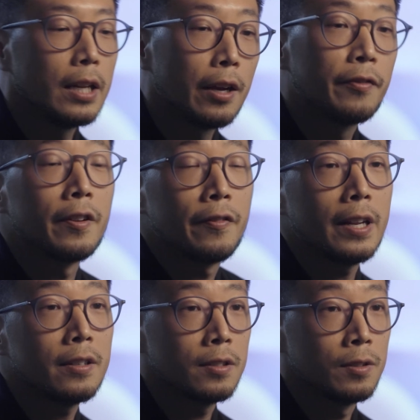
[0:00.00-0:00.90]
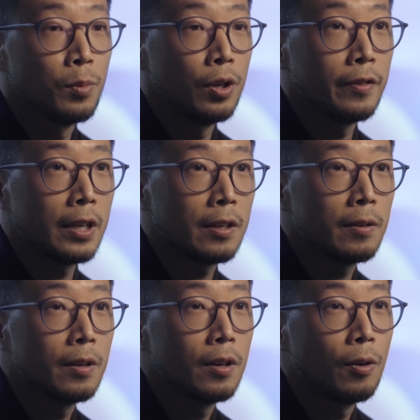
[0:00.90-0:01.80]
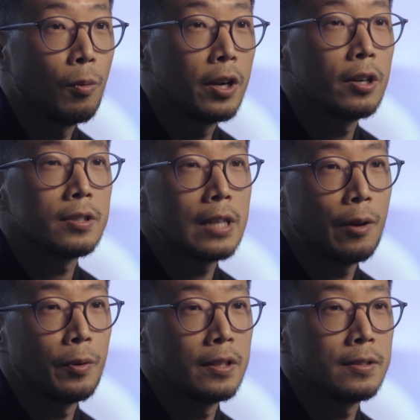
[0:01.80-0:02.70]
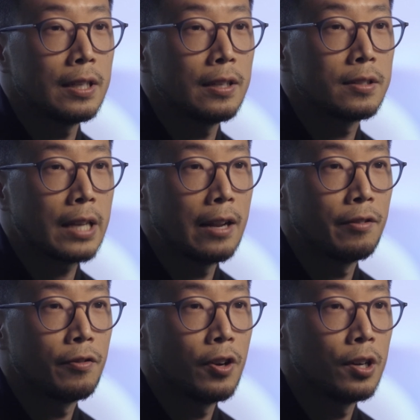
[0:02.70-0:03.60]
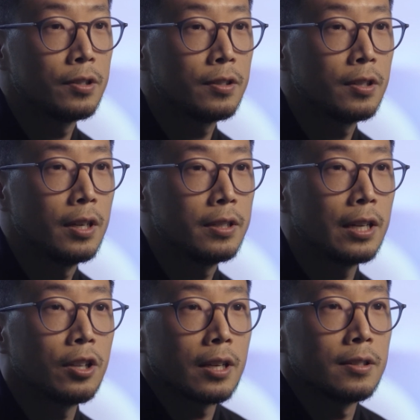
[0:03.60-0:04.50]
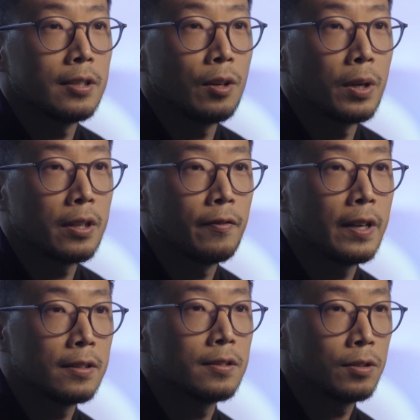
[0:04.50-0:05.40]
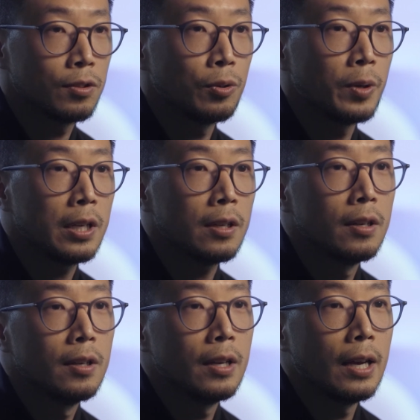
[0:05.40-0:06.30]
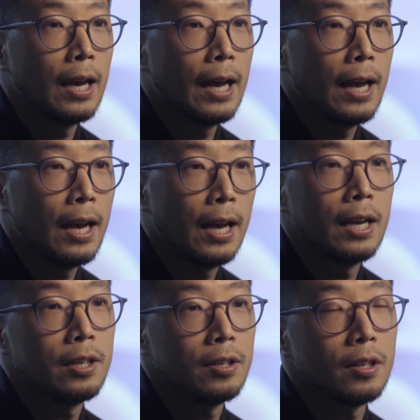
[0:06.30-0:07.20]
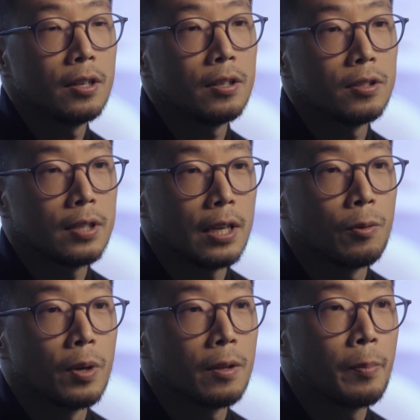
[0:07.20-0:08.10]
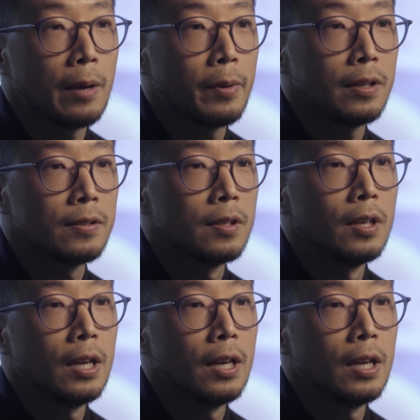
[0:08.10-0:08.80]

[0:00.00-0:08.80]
Now, if the fetus is moving, why not start with a CT scan first? Then you can see what the fetus is doing and seeing what the baby's,